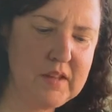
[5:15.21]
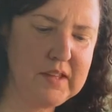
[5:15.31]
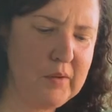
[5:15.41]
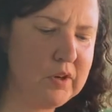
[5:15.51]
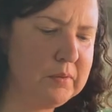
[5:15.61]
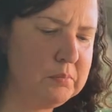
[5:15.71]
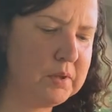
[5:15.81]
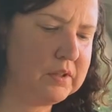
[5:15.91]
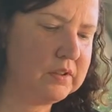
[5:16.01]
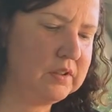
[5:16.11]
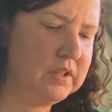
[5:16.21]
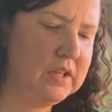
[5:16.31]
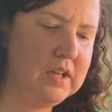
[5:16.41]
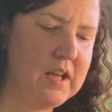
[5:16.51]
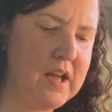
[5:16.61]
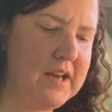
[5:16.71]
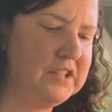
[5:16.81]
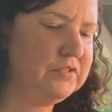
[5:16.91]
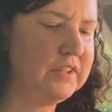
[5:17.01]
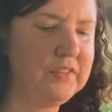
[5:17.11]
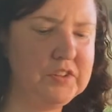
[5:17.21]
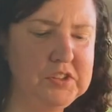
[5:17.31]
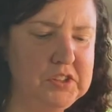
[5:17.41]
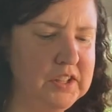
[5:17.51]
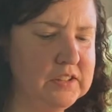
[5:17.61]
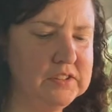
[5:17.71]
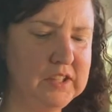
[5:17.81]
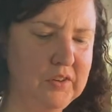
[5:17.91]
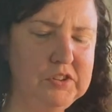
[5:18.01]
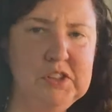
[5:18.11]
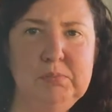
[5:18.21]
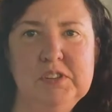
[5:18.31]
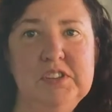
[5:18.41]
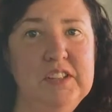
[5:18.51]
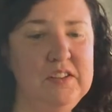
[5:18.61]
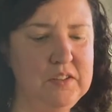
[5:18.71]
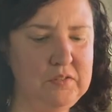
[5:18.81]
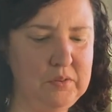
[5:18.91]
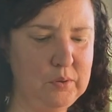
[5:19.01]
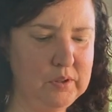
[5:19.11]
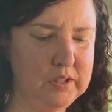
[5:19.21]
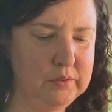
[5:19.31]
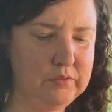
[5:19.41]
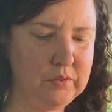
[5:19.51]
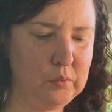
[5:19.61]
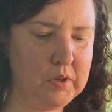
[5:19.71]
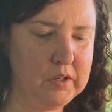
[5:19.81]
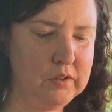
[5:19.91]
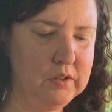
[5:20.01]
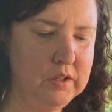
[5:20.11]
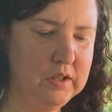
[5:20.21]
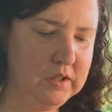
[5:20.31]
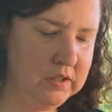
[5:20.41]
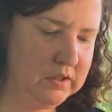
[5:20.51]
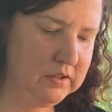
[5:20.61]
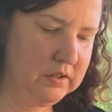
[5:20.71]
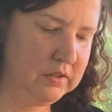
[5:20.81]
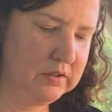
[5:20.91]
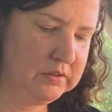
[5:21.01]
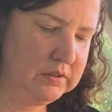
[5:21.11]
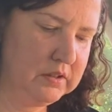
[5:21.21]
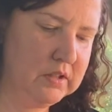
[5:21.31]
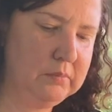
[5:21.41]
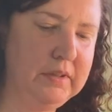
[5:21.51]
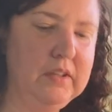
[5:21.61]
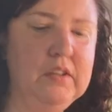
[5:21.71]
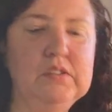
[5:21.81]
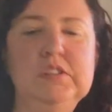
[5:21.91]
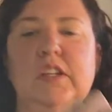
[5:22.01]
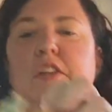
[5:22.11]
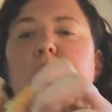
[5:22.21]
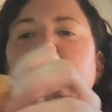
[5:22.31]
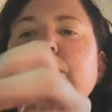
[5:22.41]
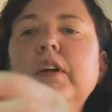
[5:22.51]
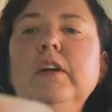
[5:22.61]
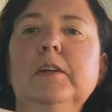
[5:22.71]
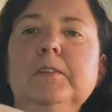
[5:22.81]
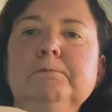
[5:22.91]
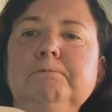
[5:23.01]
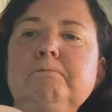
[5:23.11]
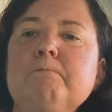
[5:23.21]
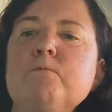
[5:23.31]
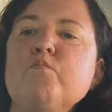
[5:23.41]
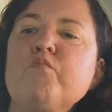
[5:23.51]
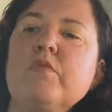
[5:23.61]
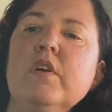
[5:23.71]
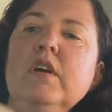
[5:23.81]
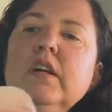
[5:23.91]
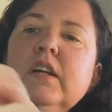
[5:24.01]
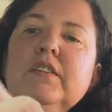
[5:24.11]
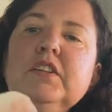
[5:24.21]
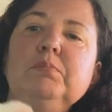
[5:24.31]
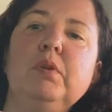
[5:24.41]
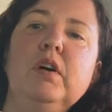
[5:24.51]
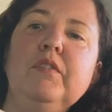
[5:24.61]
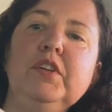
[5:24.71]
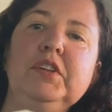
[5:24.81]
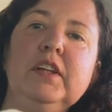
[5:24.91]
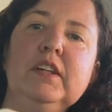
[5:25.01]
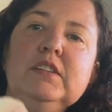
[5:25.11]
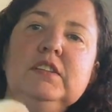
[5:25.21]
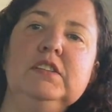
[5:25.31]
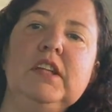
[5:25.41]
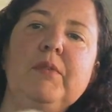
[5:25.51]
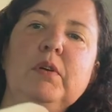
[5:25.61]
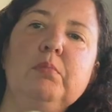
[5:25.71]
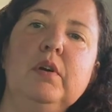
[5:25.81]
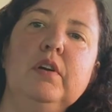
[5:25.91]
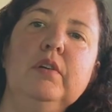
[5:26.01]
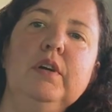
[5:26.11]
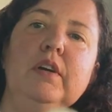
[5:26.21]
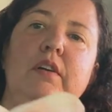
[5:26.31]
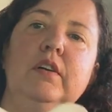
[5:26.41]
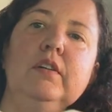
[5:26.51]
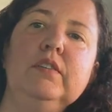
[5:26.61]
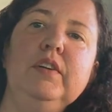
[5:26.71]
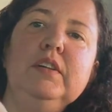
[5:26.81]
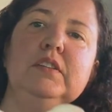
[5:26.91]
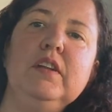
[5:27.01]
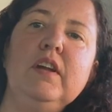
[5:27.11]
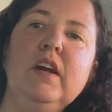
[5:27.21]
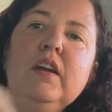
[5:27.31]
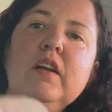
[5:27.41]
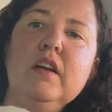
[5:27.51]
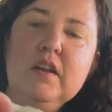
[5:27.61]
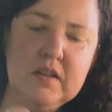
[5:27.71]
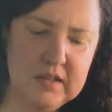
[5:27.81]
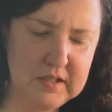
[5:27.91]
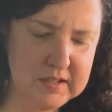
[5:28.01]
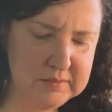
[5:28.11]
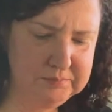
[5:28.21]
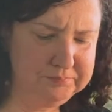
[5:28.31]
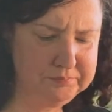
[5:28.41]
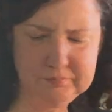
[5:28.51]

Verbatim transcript: That would have been better. I just feel like this chicken sandwich has been sitting there for a, for a while you know um, like you can see this part right here this part of the chicken's is coming apart right here I don't know if you can see that um